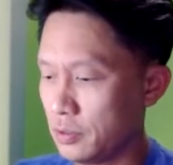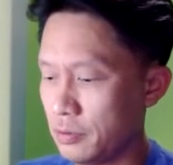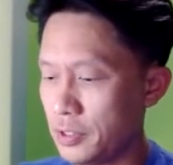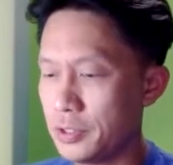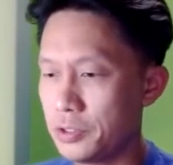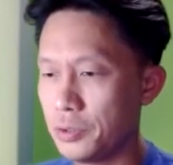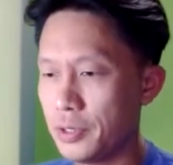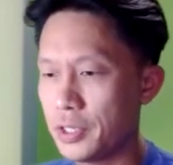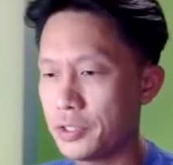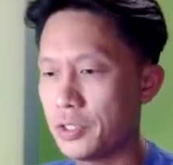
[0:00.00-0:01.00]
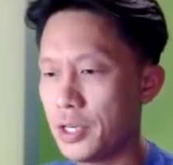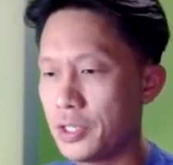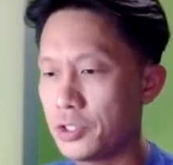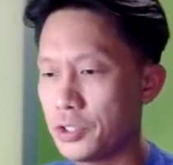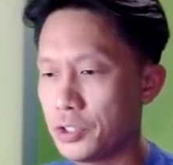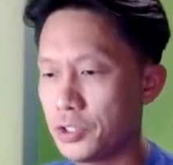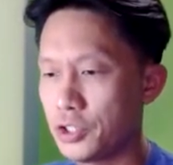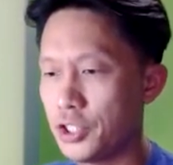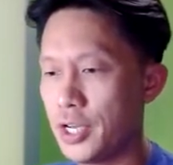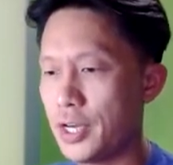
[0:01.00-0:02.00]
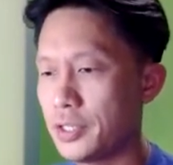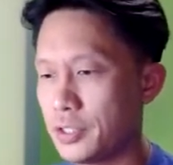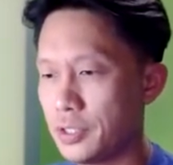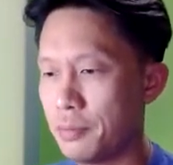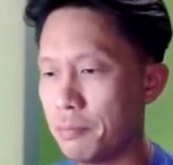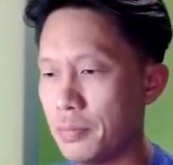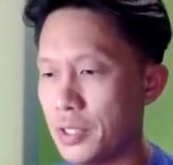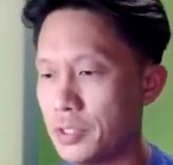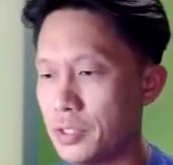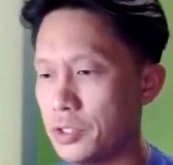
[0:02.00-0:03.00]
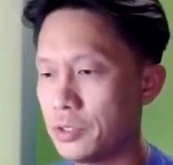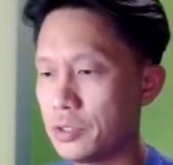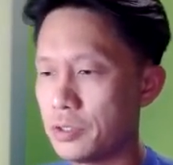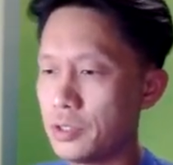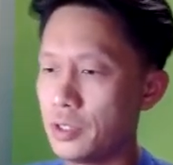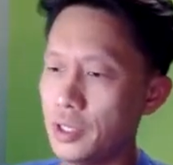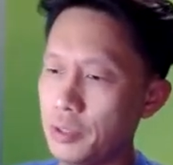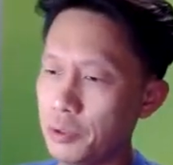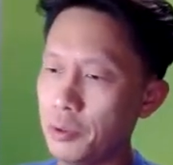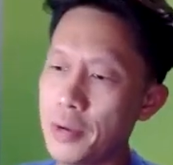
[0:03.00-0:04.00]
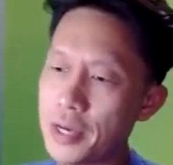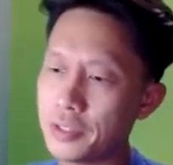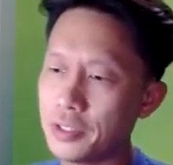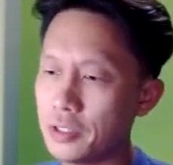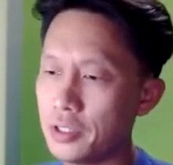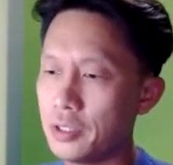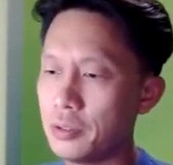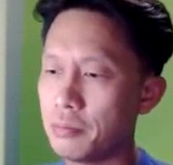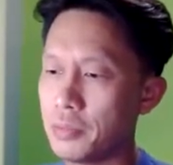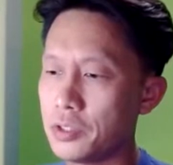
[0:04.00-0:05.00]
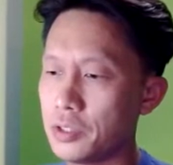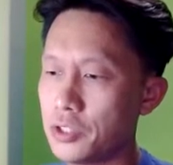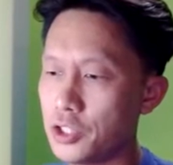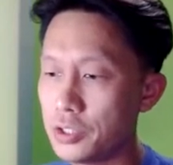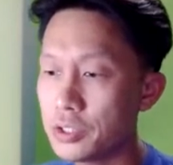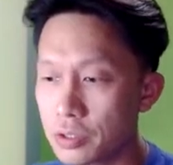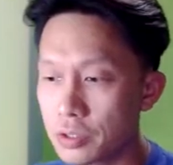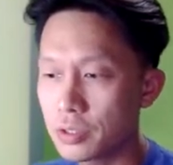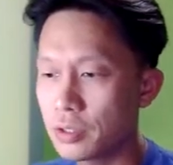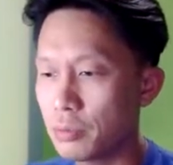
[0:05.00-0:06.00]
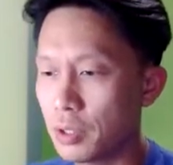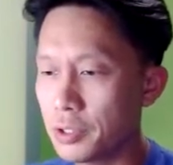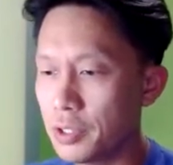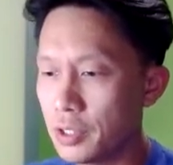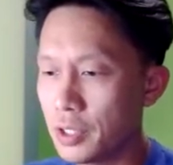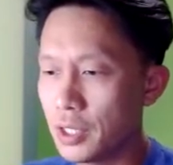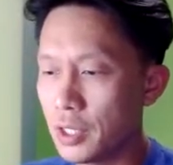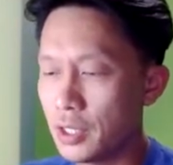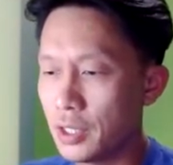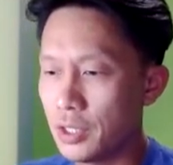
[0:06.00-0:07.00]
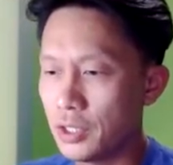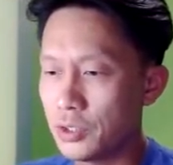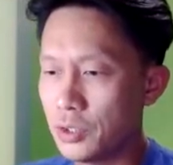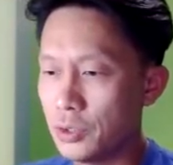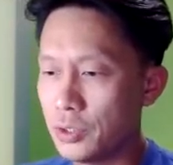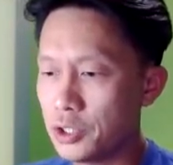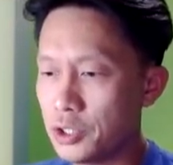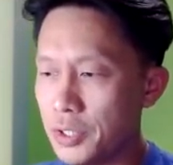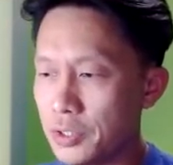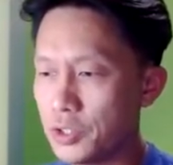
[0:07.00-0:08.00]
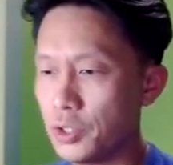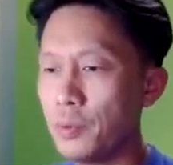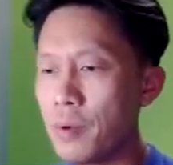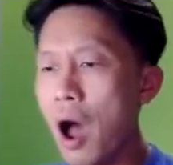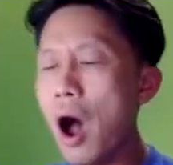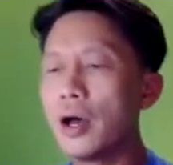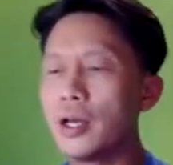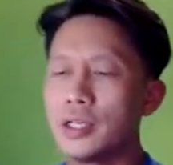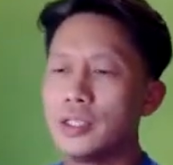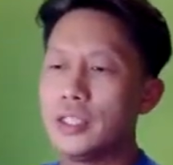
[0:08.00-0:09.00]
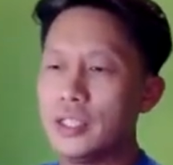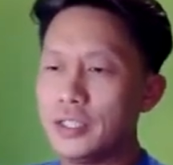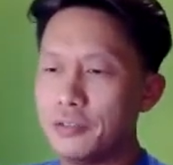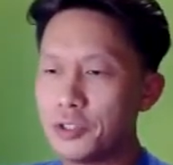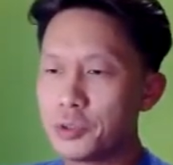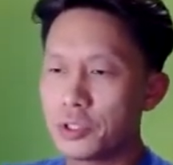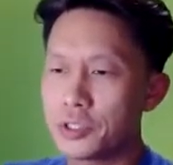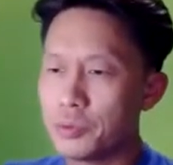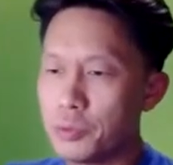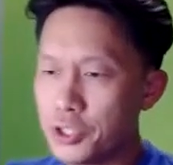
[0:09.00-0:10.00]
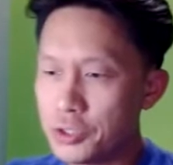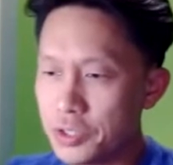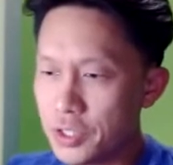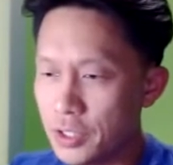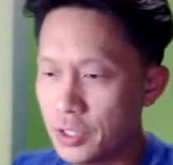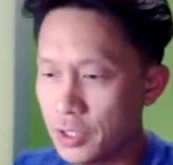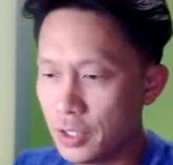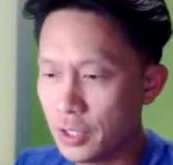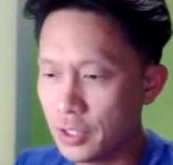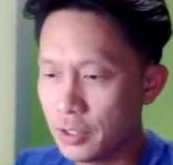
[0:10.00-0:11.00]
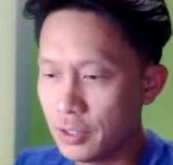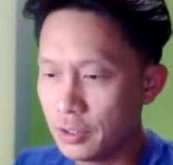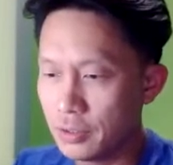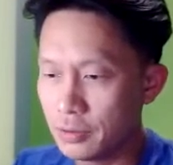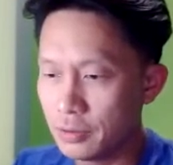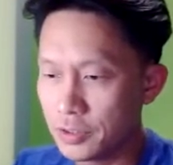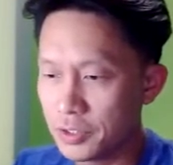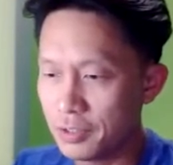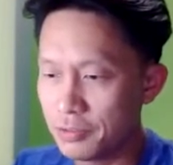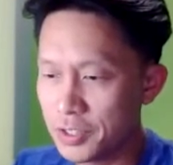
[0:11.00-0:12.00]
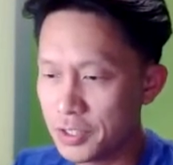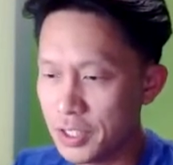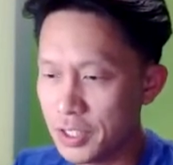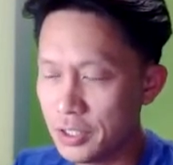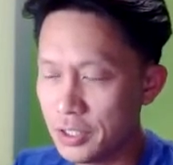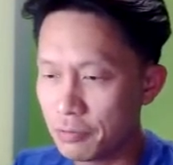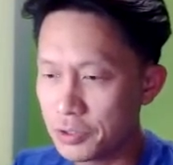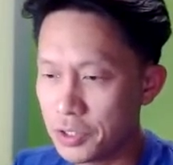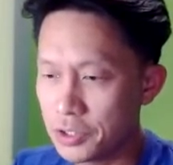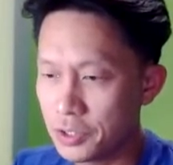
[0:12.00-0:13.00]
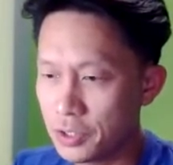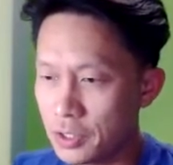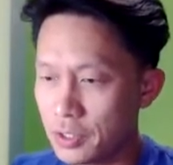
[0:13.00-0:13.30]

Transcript: Right, so as Dash Chat messages. And we'll pass it into the messages property. So that should be it. So if this works, we should see just kind of a seed conversation.